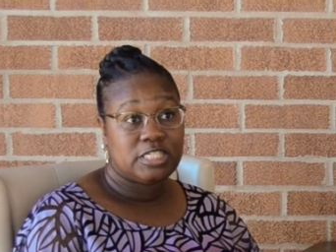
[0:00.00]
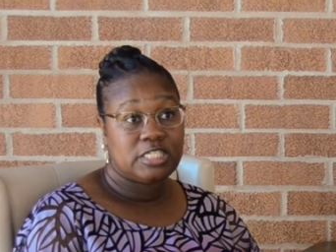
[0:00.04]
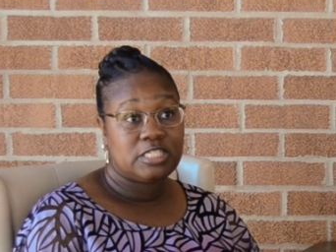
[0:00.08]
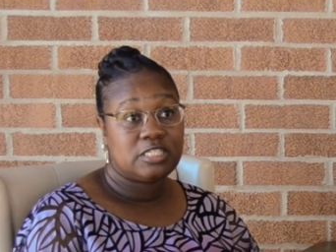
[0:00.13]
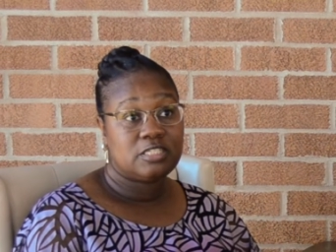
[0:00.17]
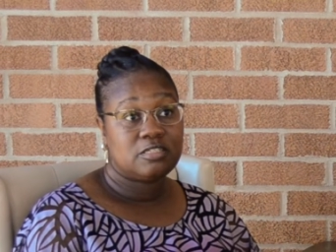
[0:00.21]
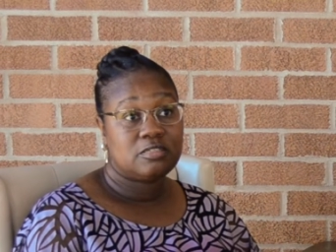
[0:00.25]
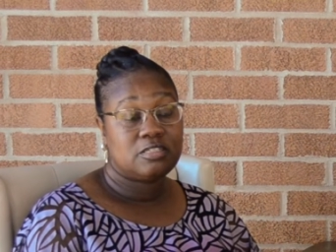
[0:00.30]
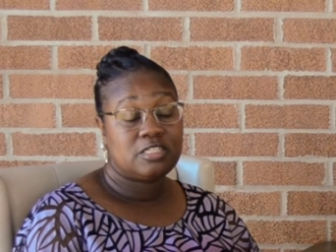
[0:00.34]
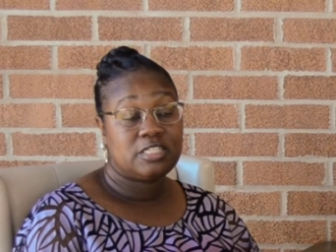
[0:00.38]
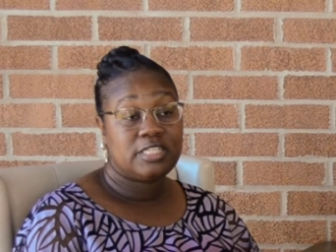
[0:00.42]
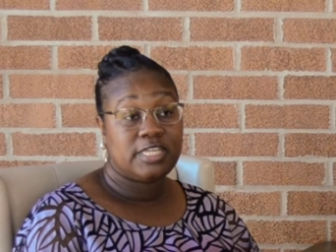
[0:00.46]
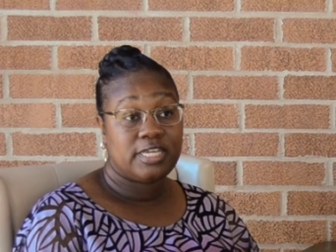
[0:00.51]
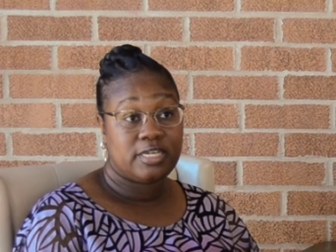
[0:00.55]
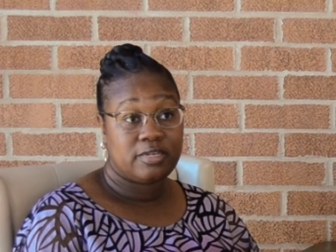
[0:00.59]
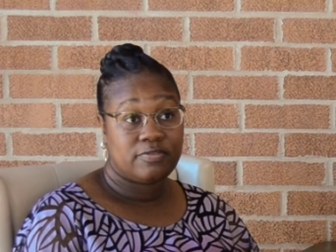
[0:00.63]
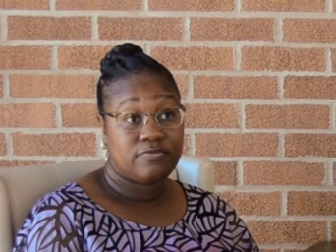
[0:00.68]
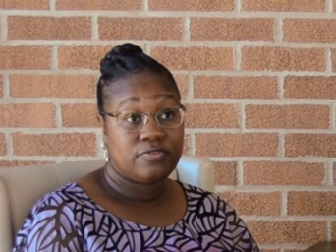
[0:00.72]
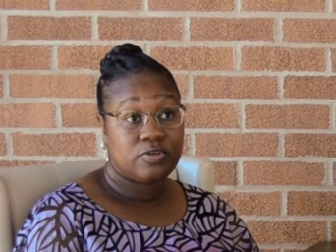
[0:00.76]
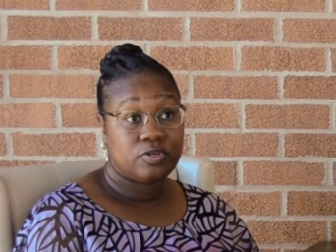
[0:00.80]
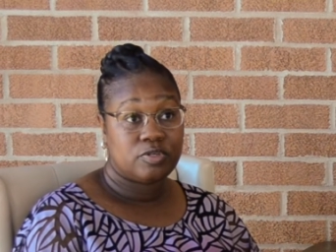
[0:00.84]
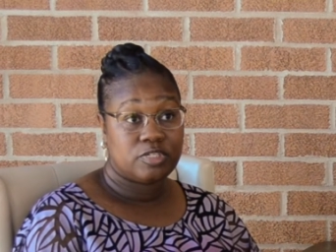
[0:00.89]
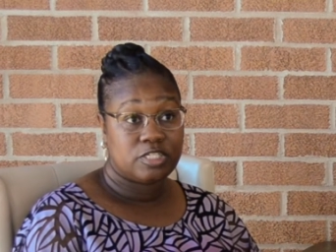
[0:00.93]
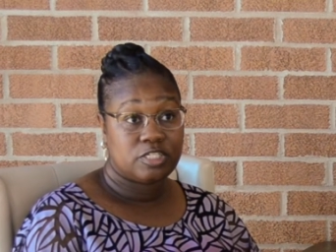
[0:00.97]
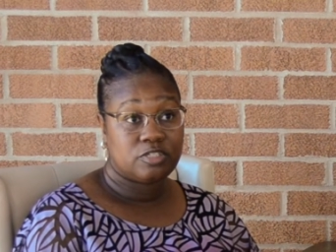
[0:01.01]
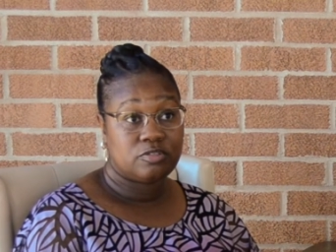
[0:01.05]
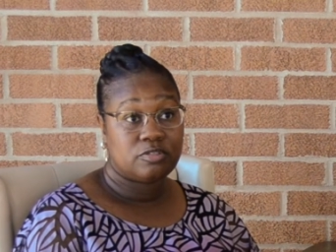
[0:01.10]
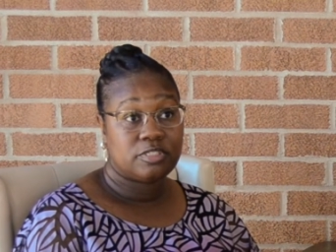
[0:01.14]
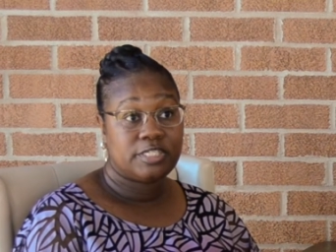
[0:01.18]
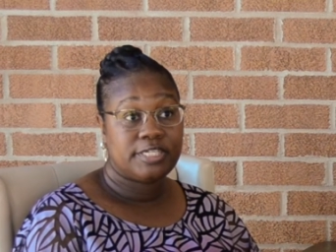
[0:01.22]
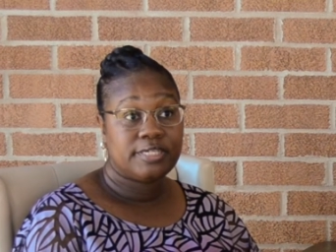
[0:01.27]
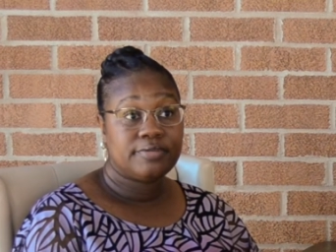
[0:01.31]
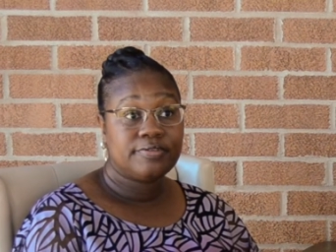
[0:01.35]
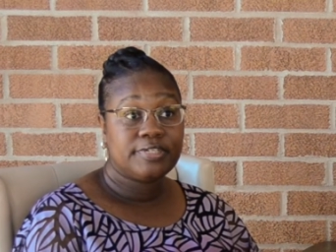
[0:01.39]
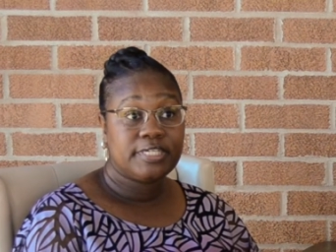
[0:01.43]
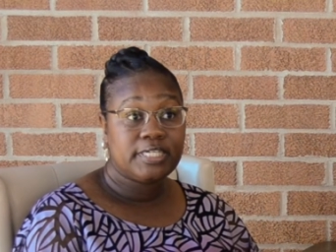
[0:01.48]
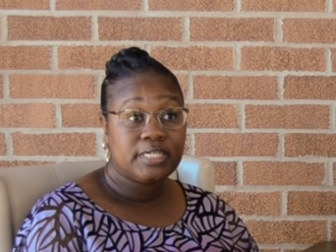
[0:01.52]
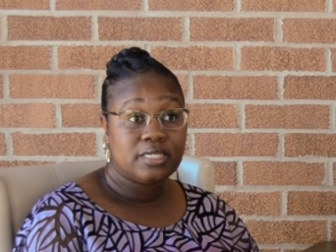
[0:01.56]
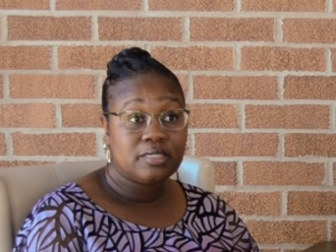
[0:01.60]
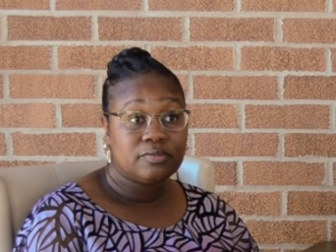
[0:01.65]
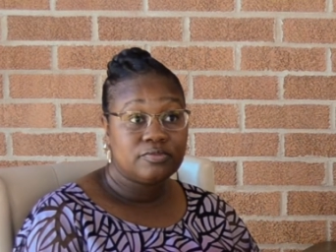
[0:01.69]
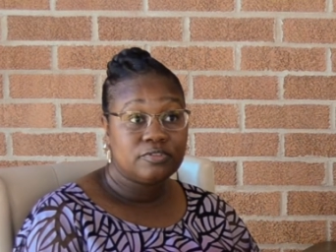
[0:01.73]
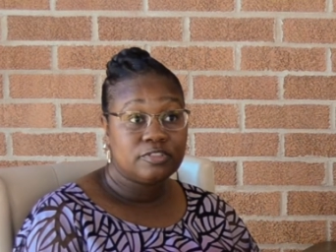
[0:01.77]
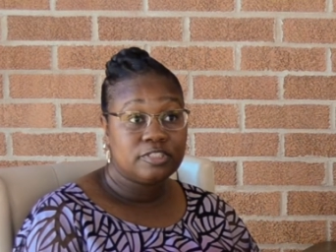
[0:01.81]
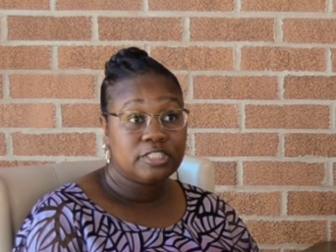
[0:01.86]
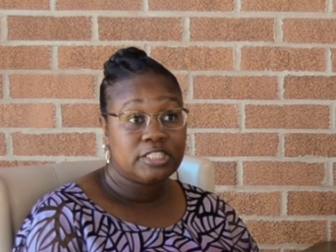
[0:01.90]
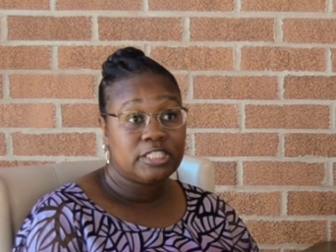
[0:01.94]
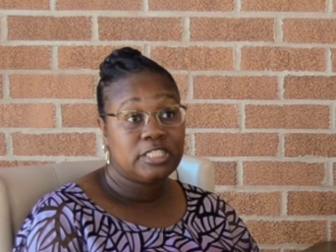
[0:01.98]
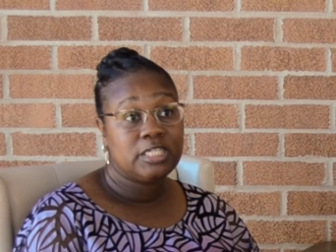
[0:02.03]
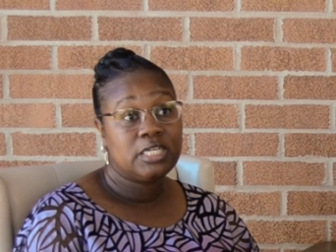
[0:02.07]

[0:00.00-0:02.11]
so that they can focus on their recovery.